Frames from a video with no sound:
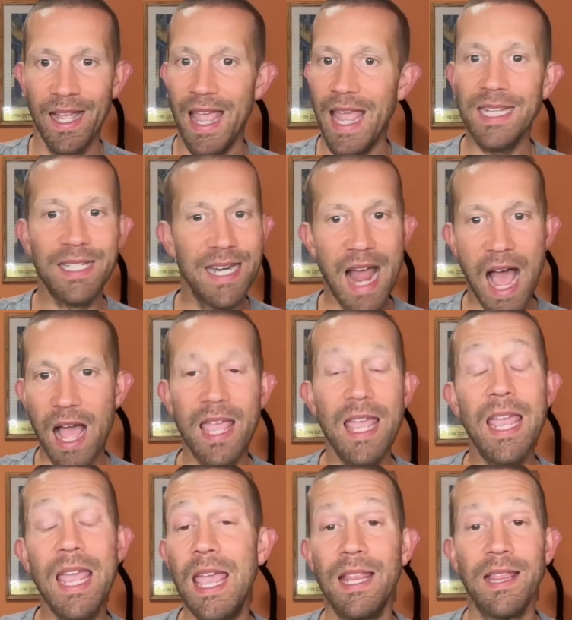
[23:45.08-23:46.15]
it's not
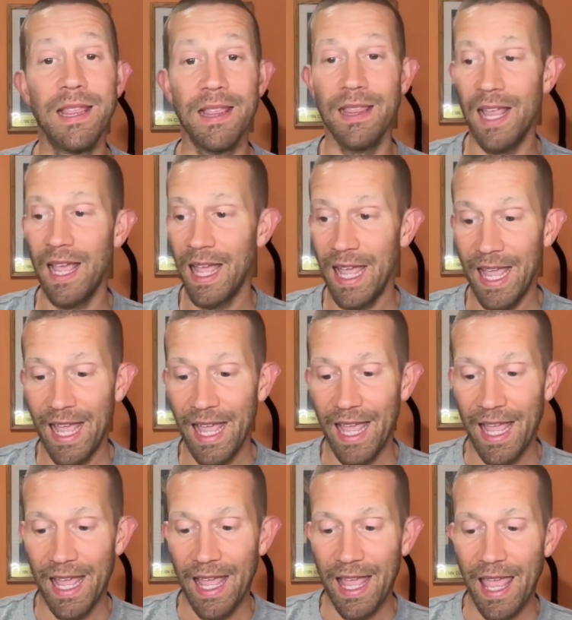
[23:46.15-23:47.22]
in,
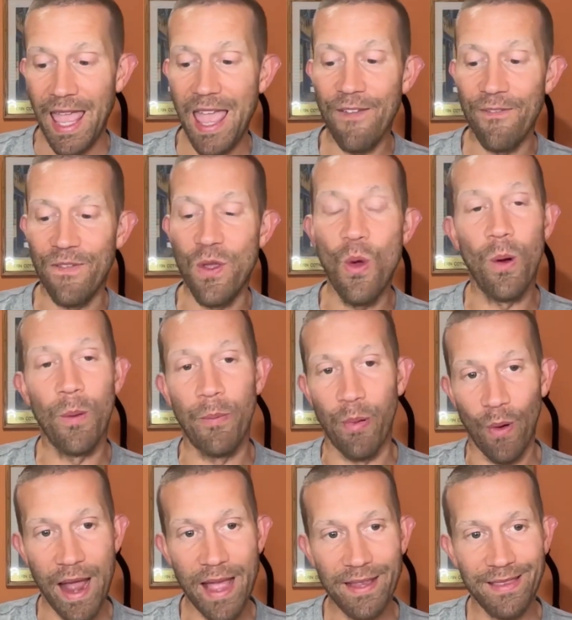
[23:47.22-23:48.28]
if your
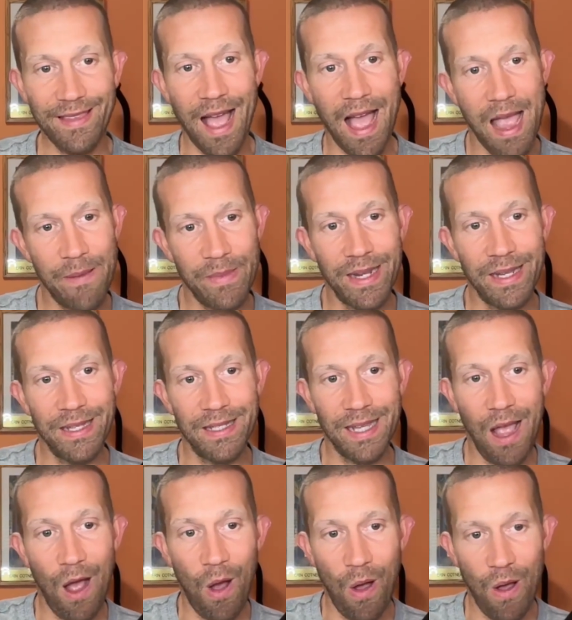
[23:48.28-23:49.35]
breath timing is
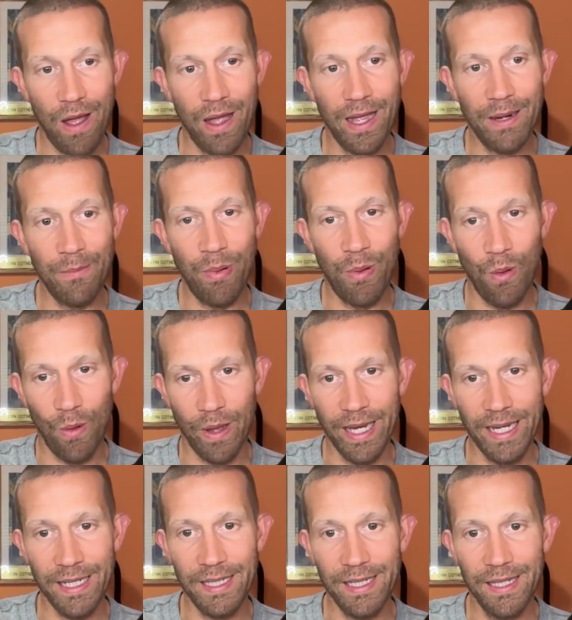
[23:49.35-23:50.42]
on
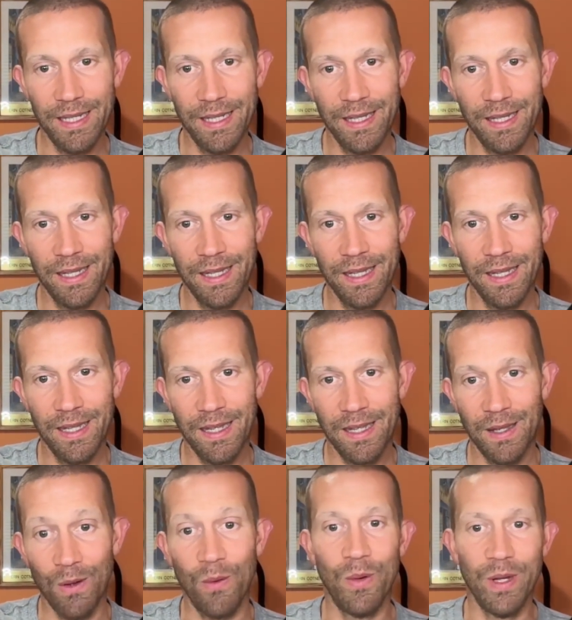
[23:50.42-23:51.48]
point,
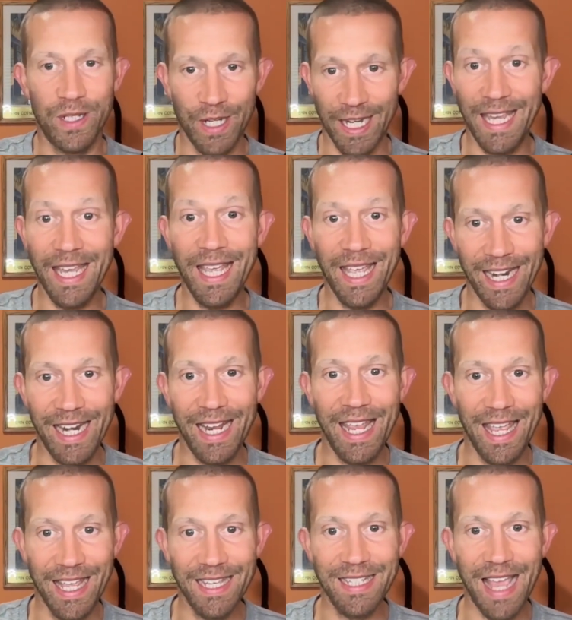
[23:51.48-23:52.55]
which again
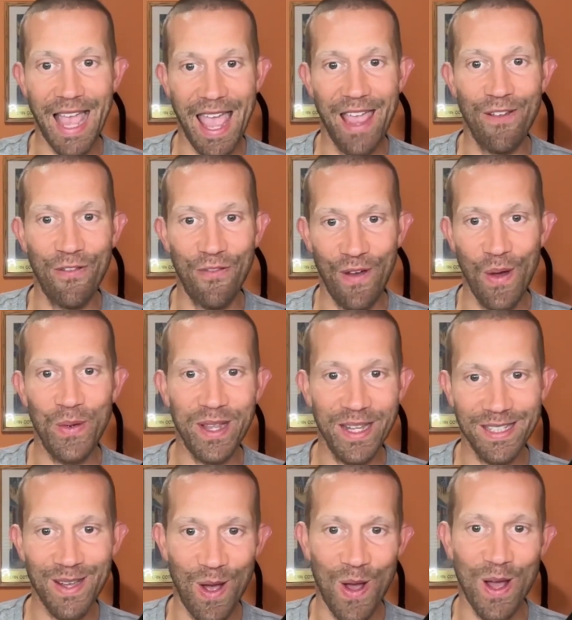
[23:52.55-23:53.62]
is a
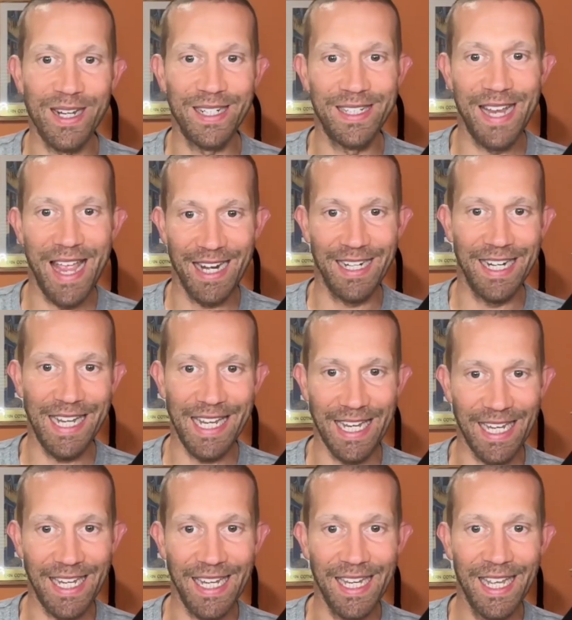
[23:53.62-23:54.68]
focus on
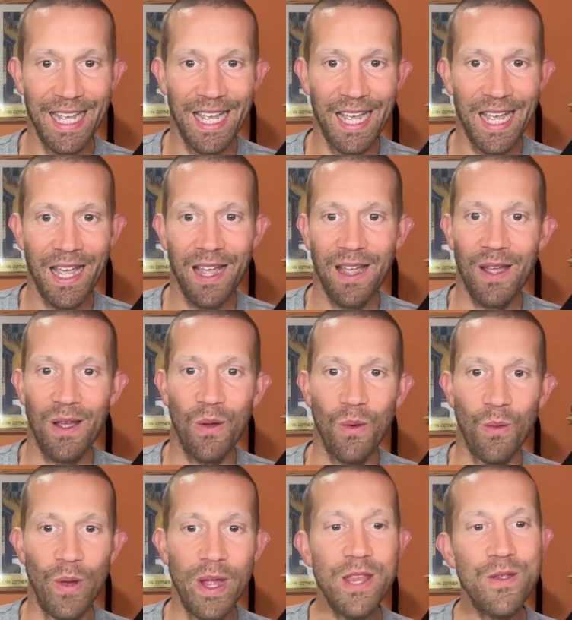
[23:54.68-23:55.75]
technique,
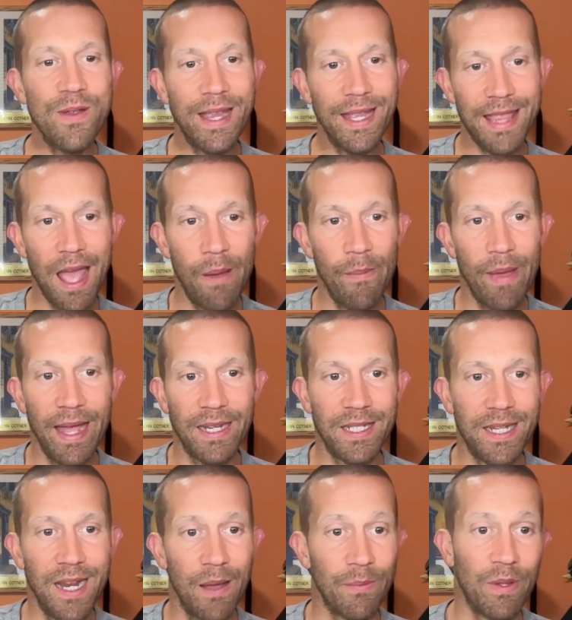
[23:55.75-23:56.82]
when you get that
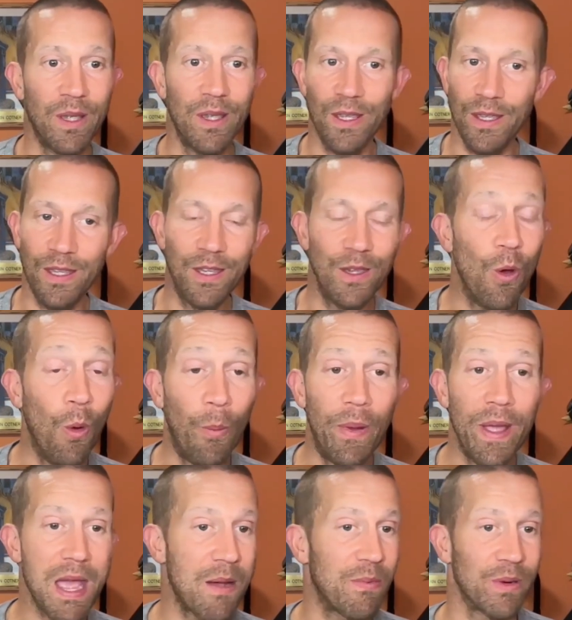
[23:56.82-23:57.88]
matched up, you'll
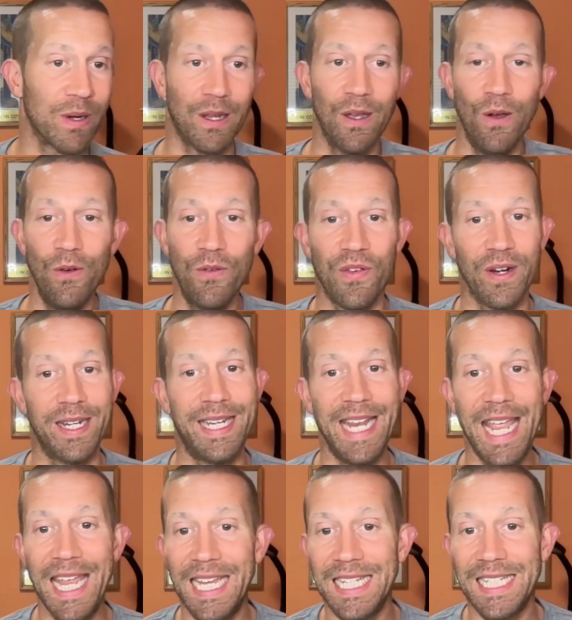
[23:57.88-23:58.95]
be able to go for
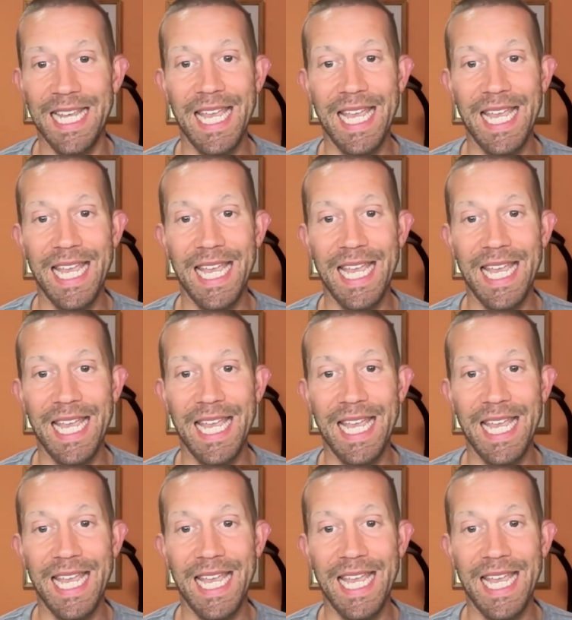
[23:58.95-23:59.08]
days